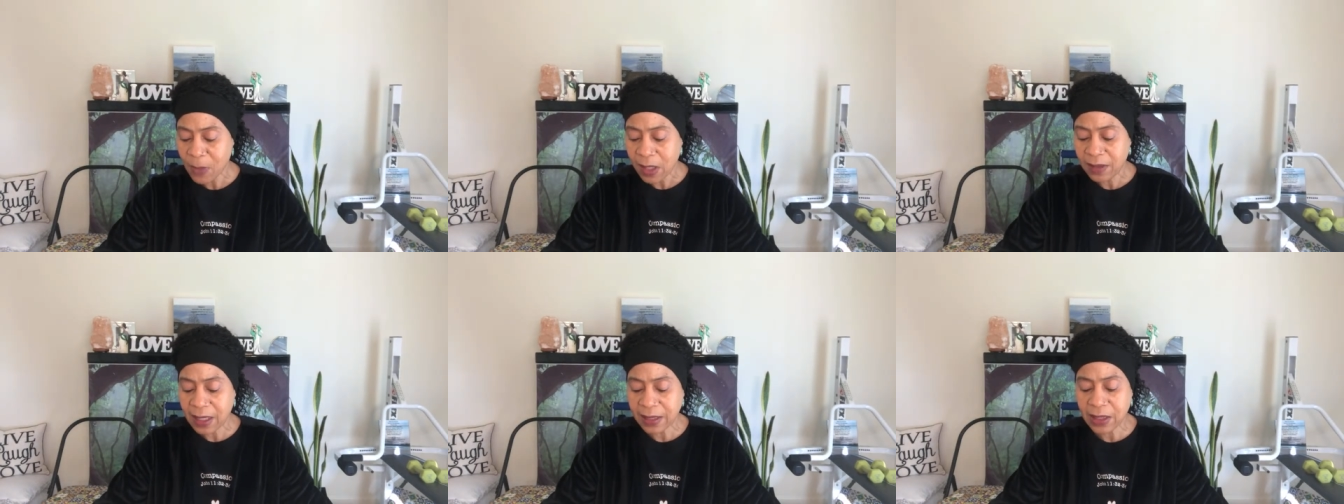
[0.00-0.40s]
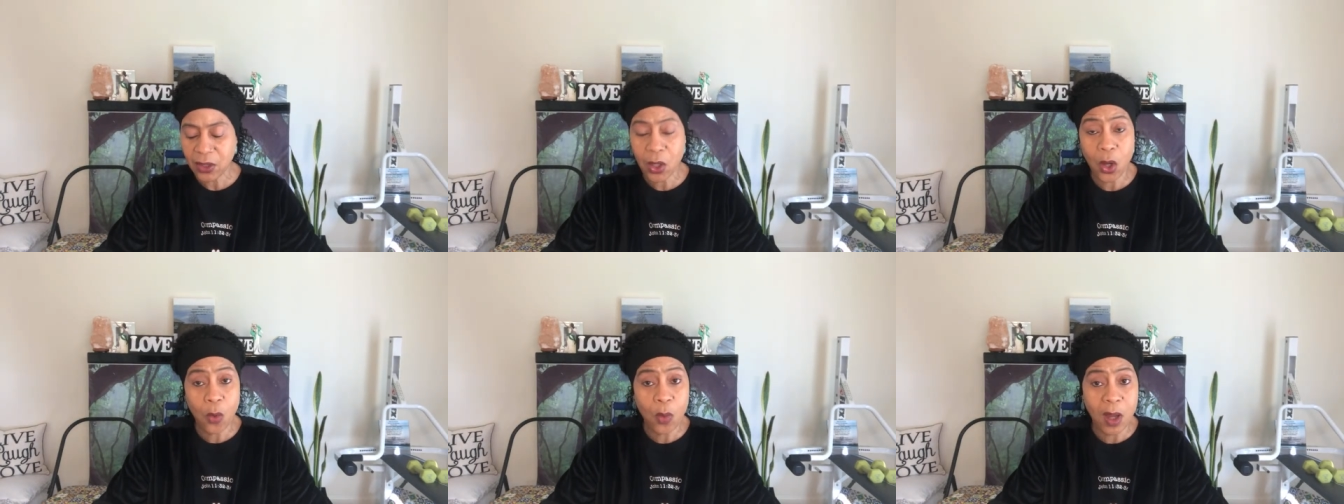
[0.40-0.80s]
letting
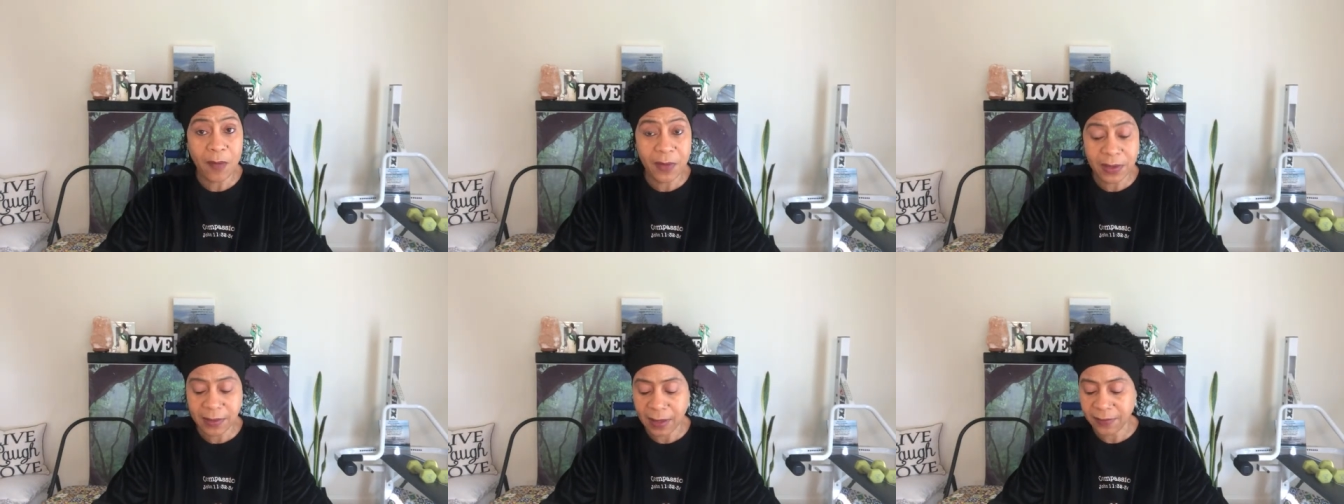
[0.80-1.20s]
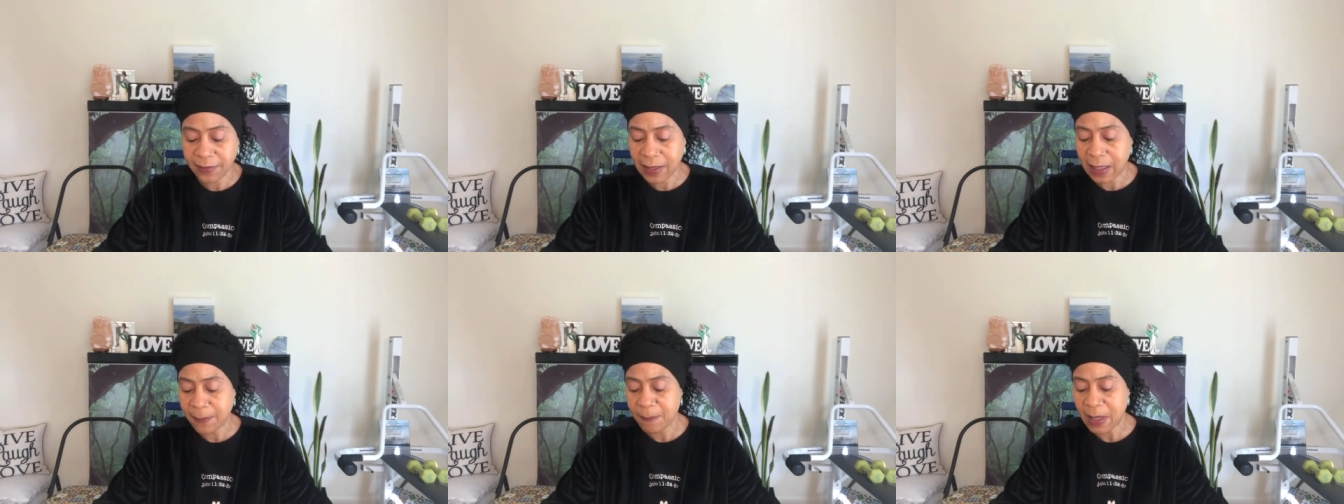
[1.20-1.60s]
go of, as I
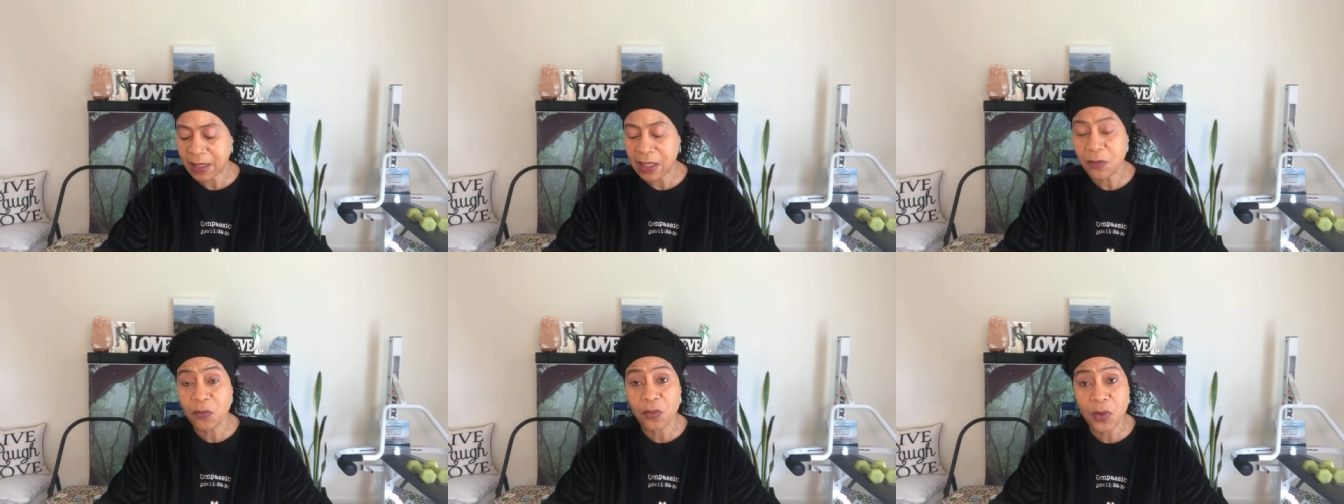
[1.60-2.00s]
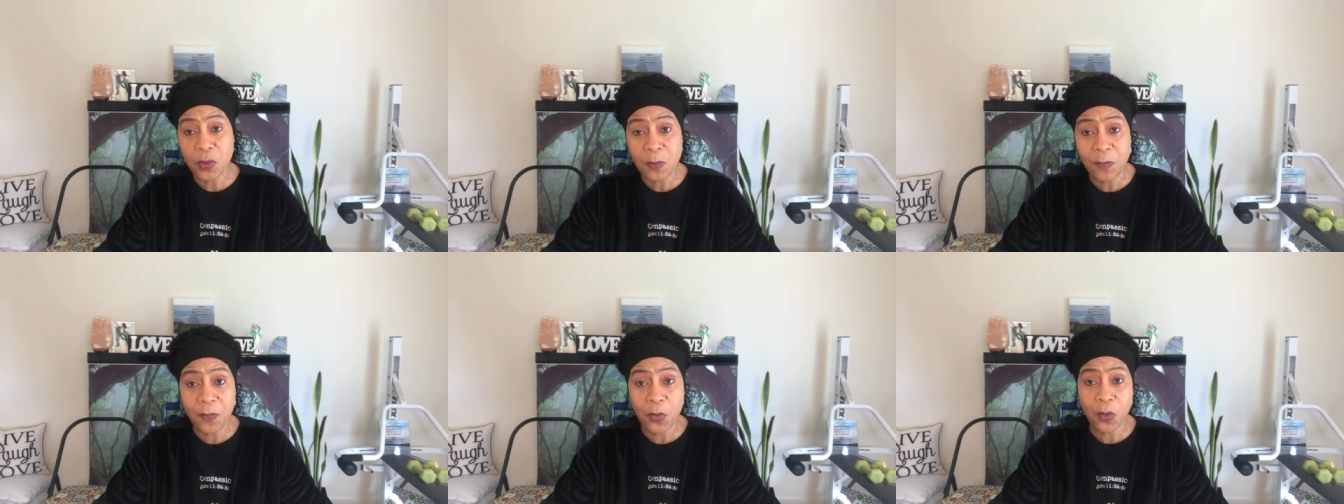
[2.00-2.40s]
said, making
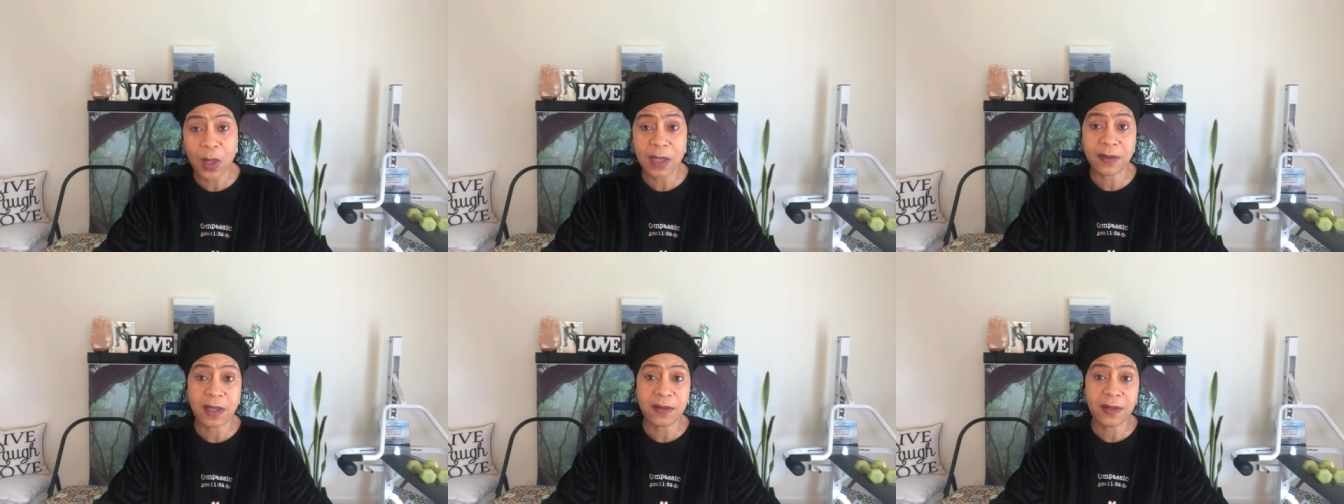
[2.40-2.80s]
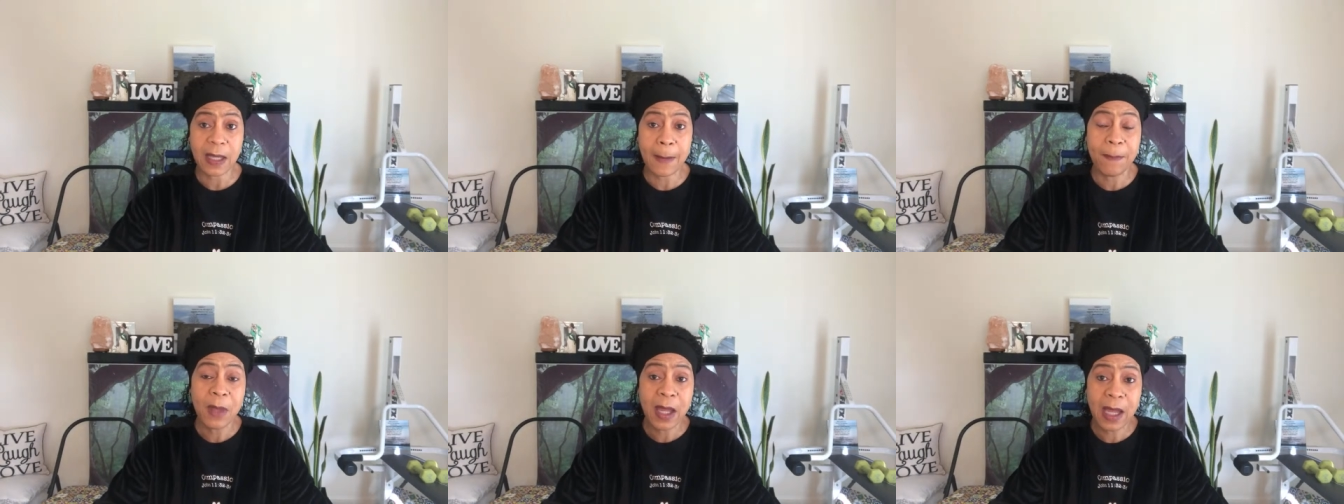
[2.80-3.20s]
room for, as I
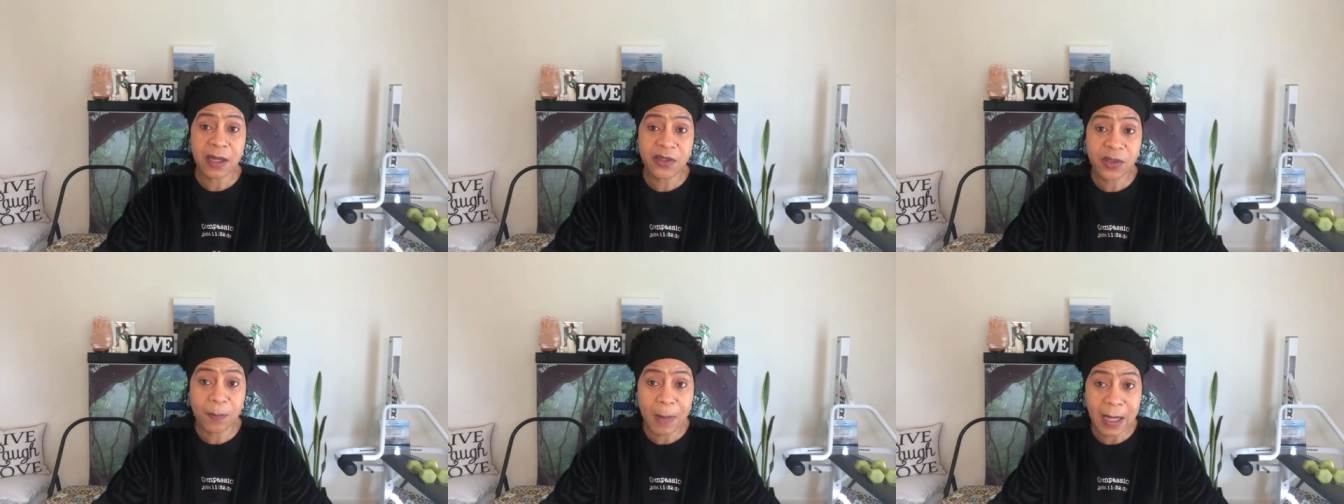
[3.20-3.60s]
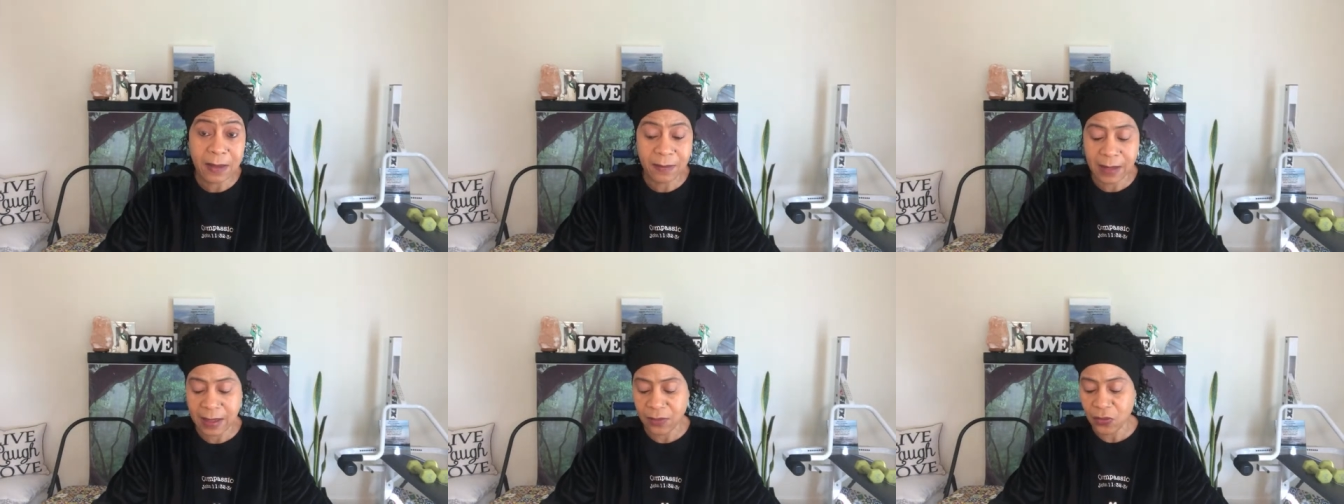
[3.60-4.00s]
said,
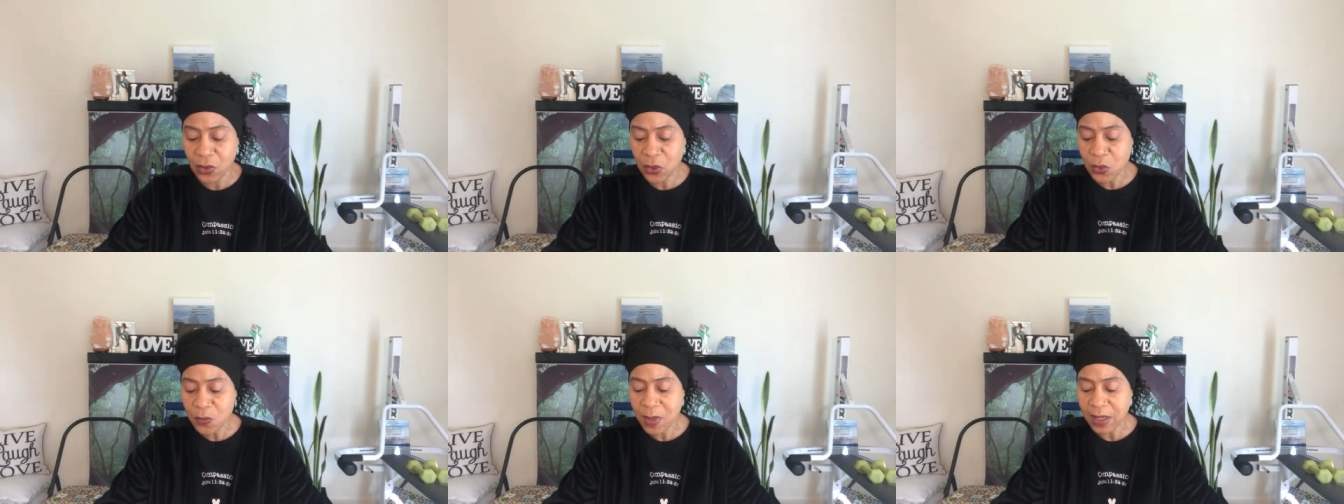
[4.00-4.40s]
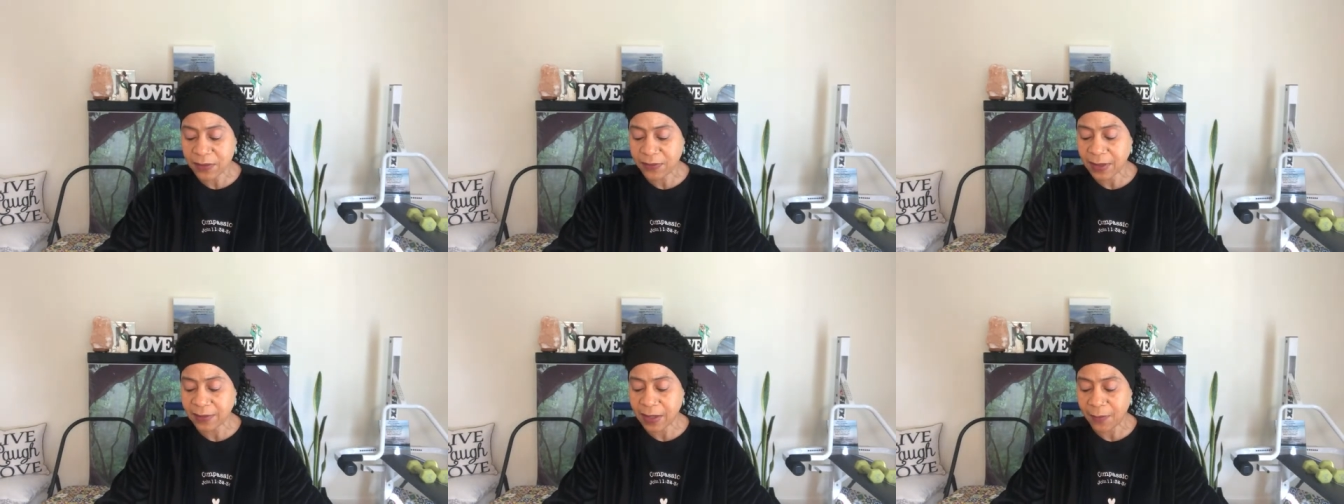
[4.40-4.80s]
expecting
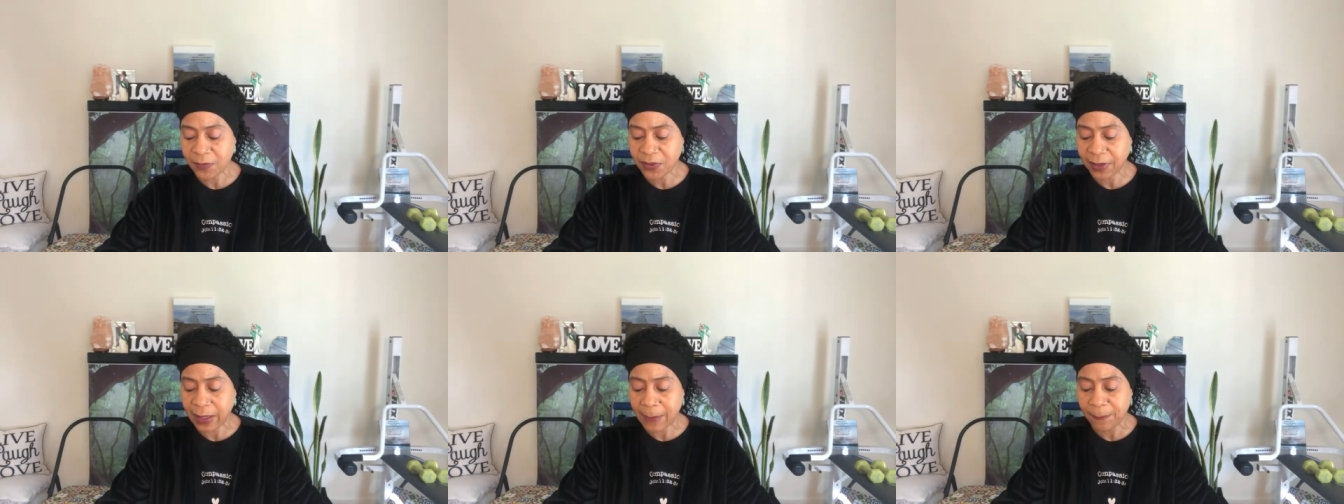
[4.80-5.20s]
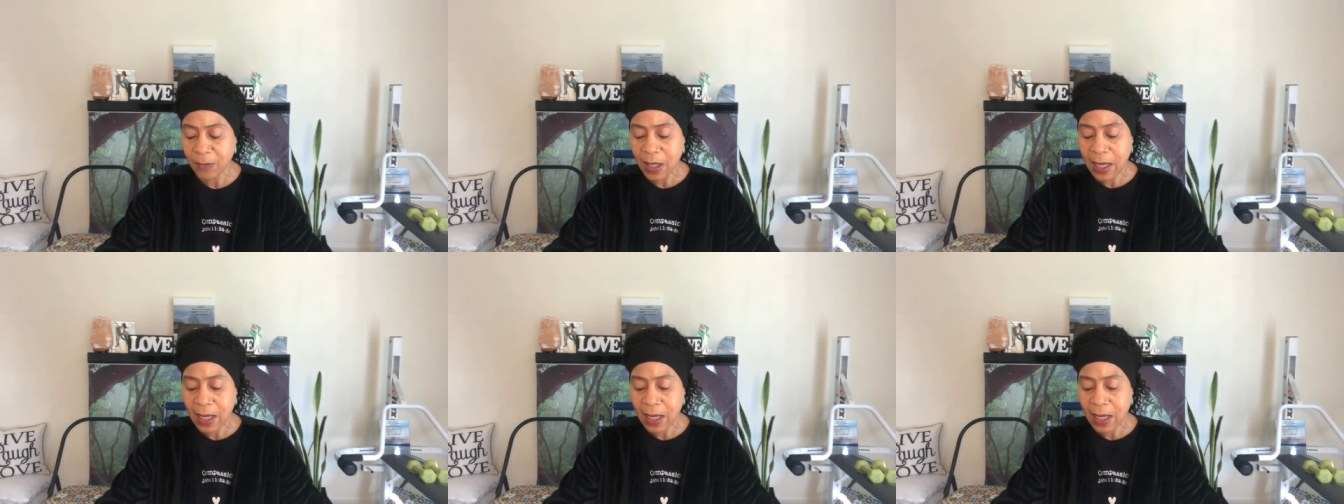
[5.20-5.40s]
newness, as I've said.